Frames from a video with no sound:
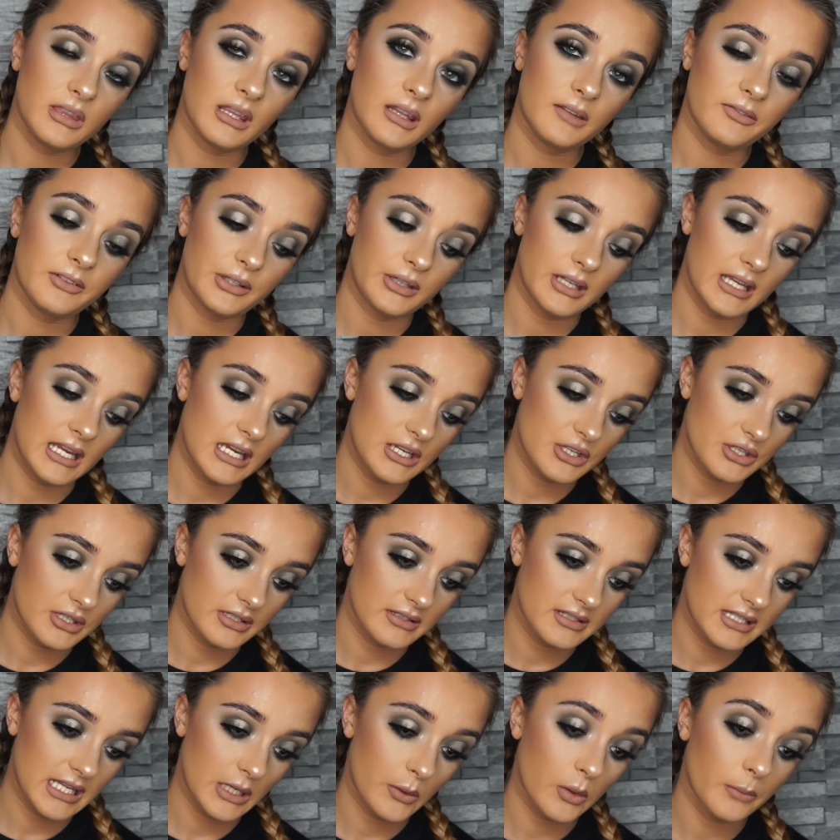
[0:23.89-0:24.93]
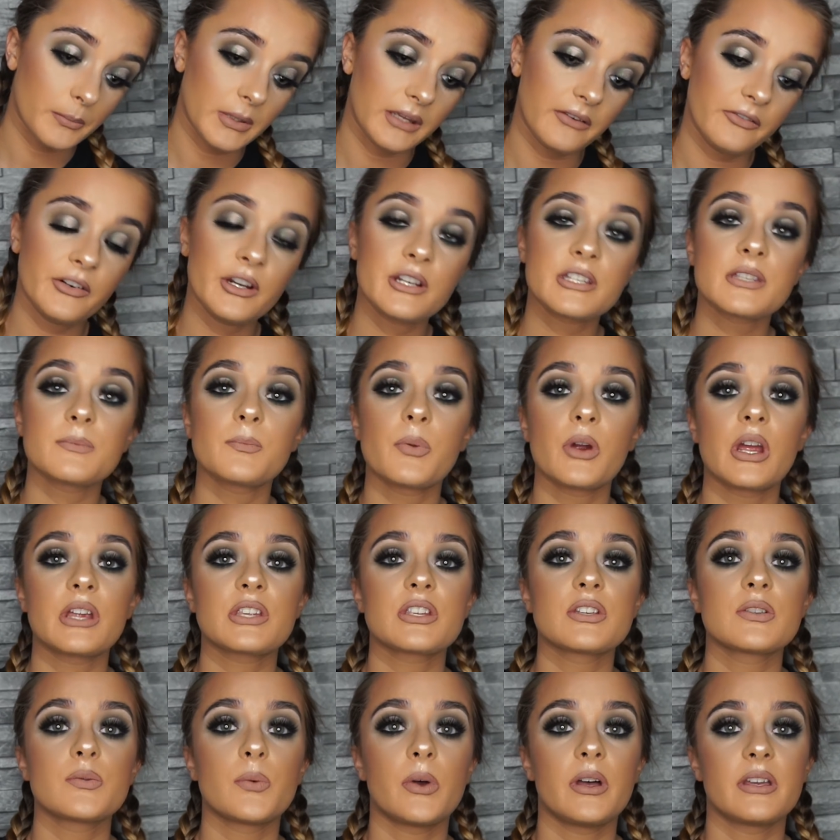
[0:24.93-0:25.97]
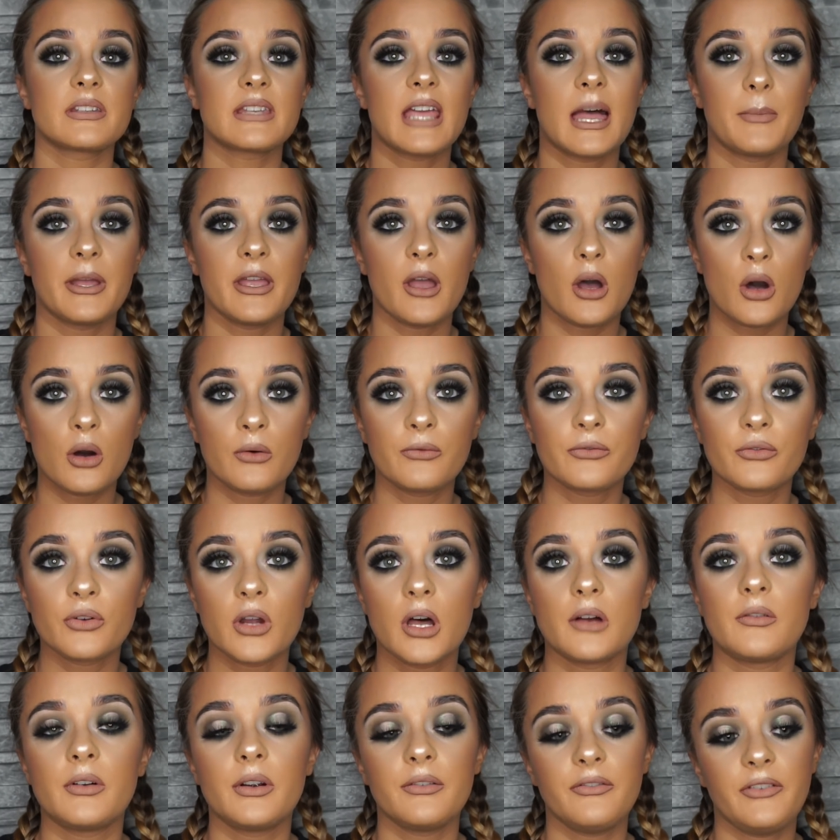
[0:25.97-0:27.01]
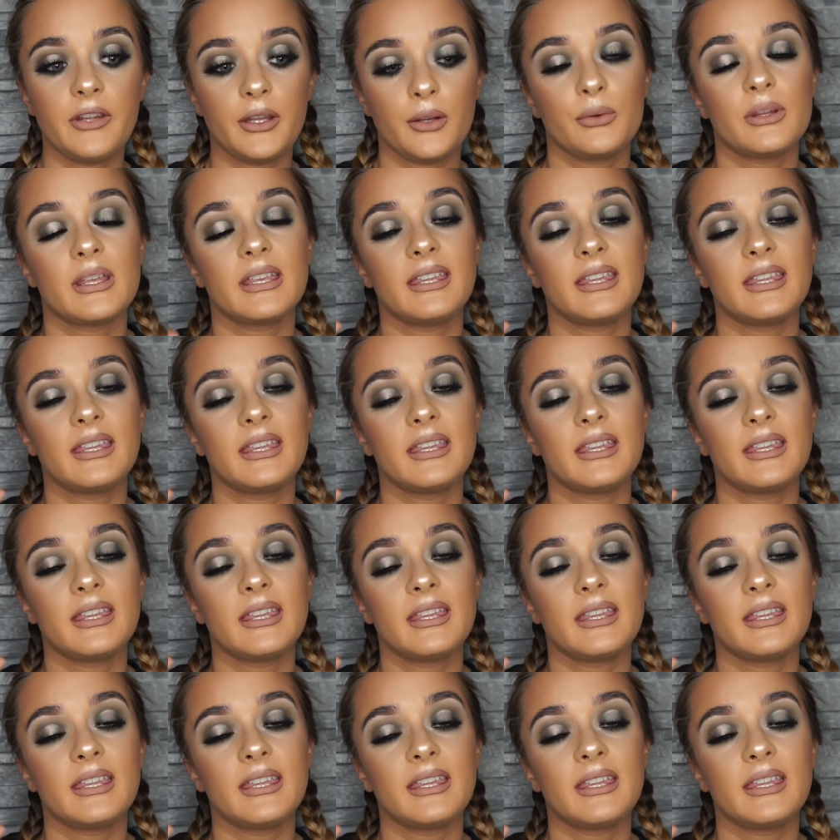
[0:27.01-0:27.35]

this foundation and see what my first impressions was and my overall review,